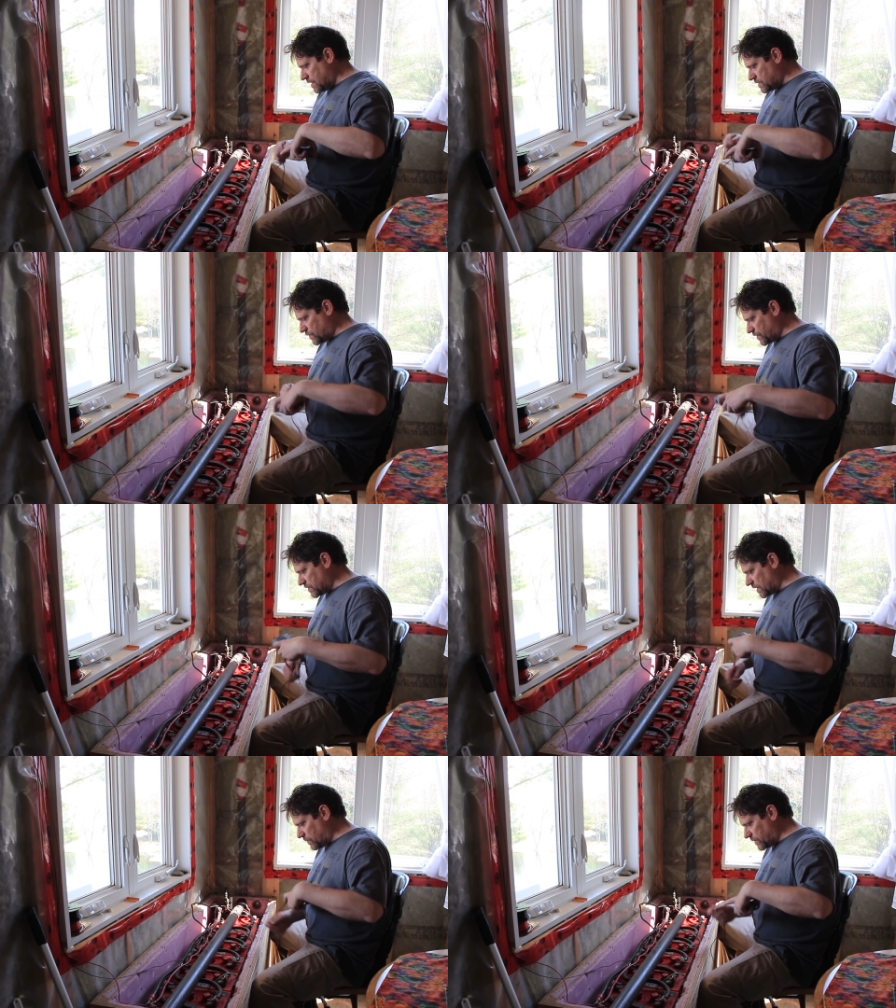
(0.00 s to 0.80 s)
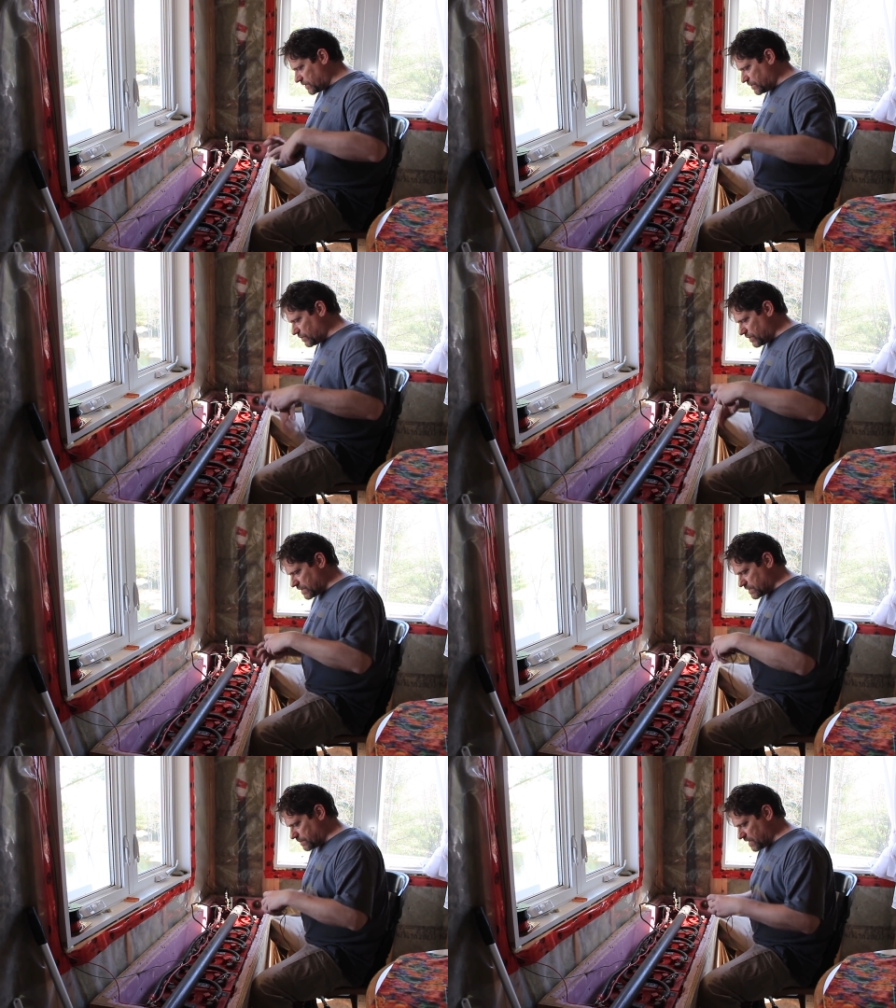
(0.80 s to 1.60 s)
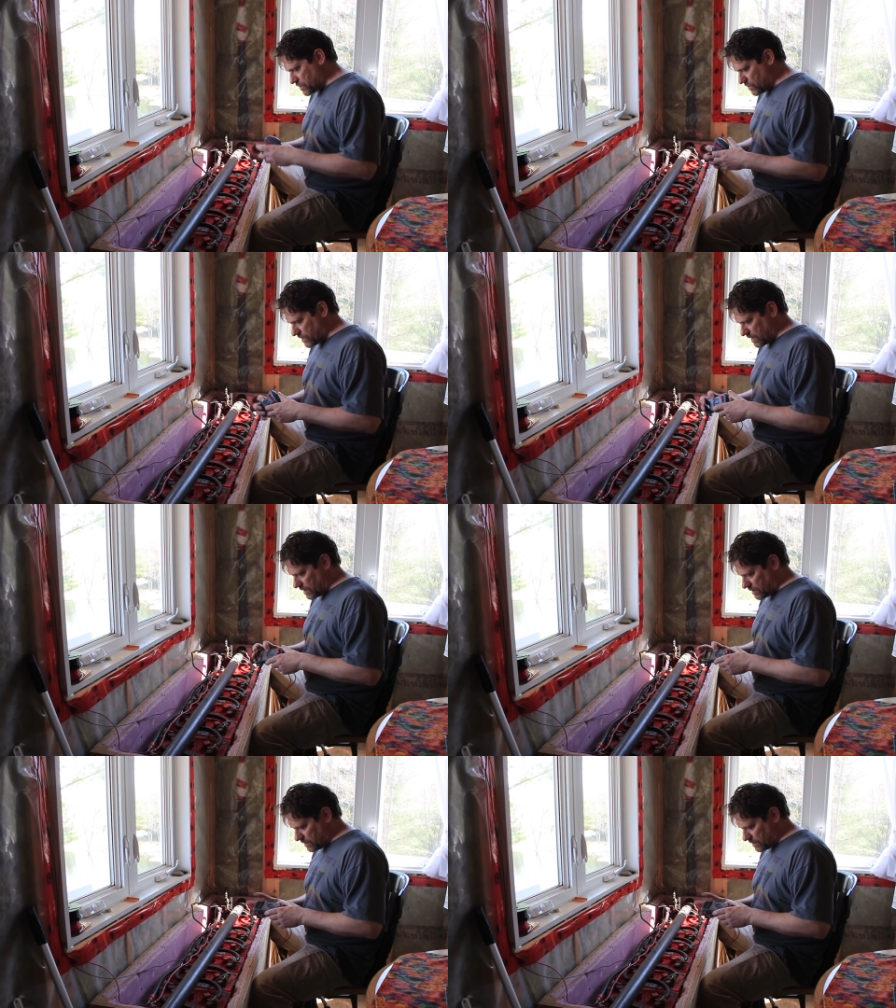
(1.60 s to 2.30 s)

So first thing I wanted to do is to make sure that